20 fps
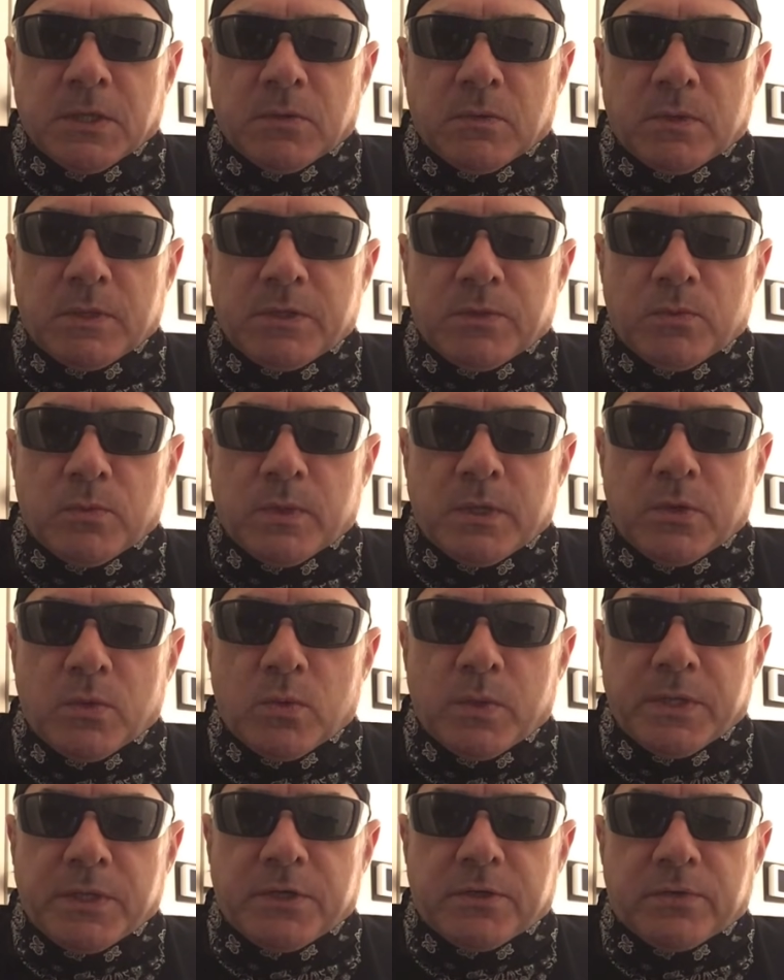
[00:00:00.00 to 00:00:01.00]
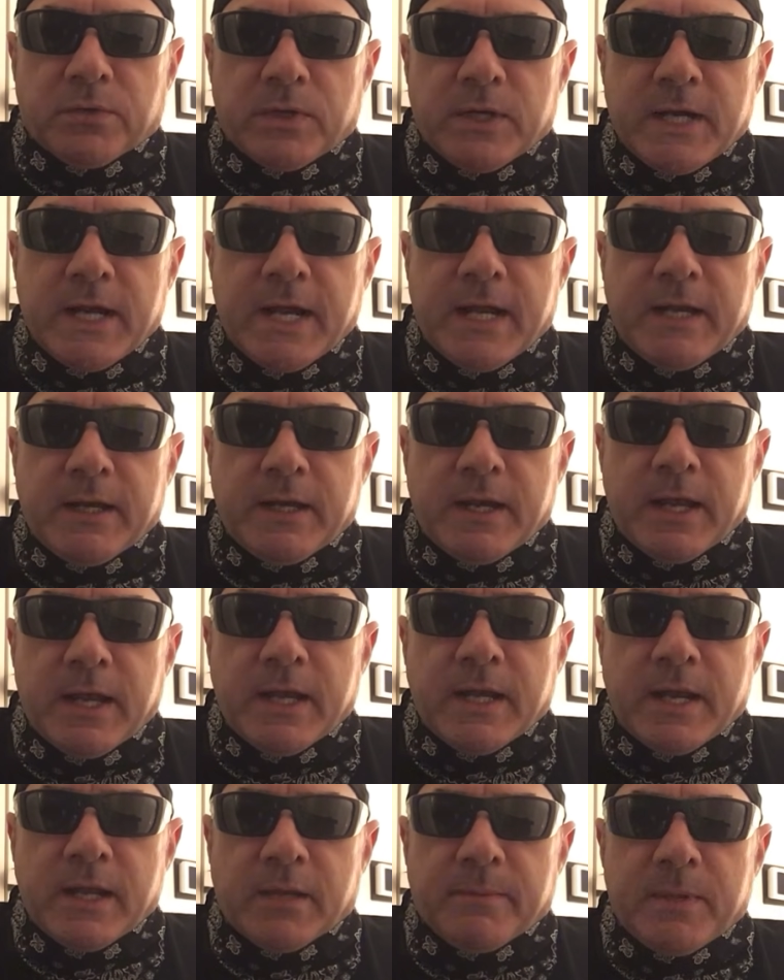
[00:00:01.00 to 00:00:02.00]
would create
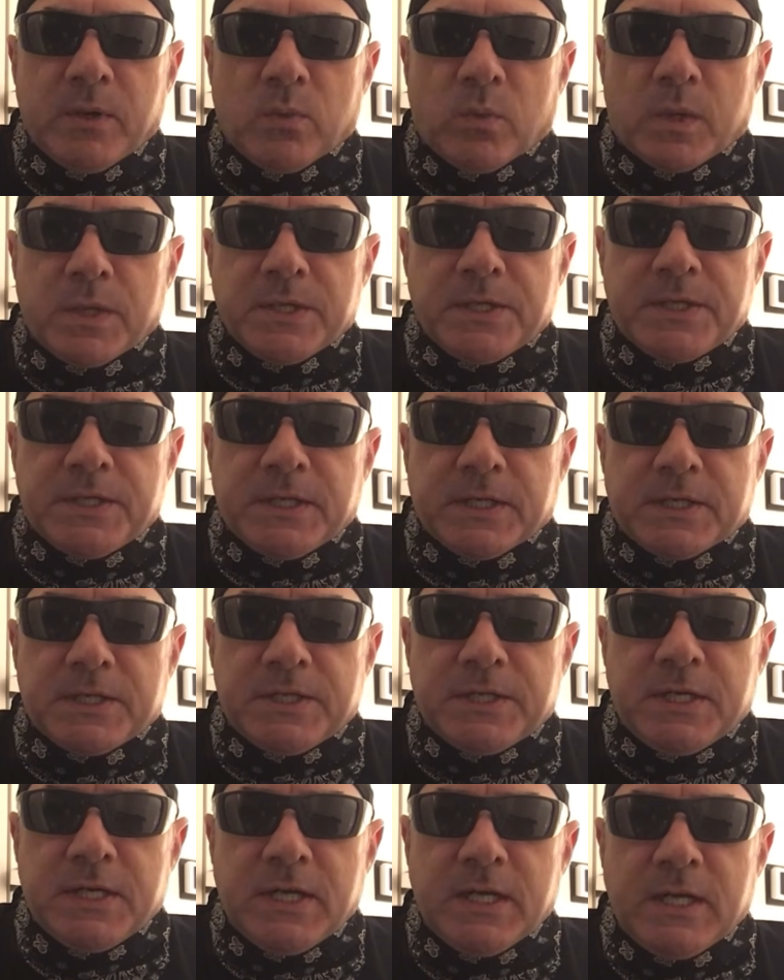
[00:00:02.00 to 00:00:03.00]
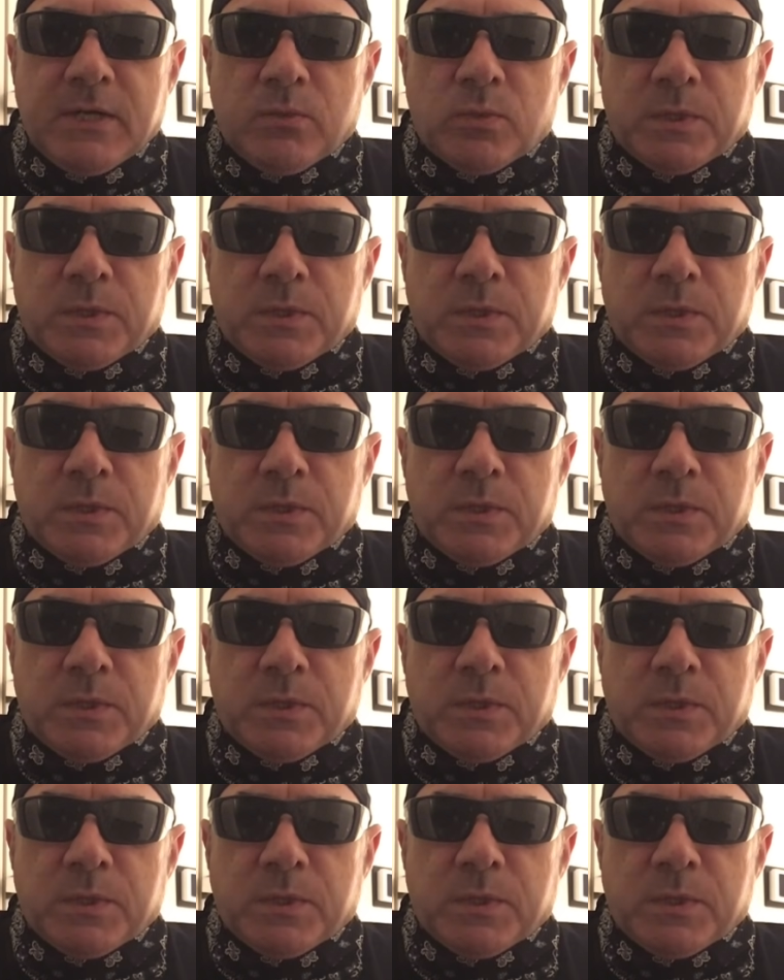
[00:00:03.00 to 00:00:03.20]
an element 116,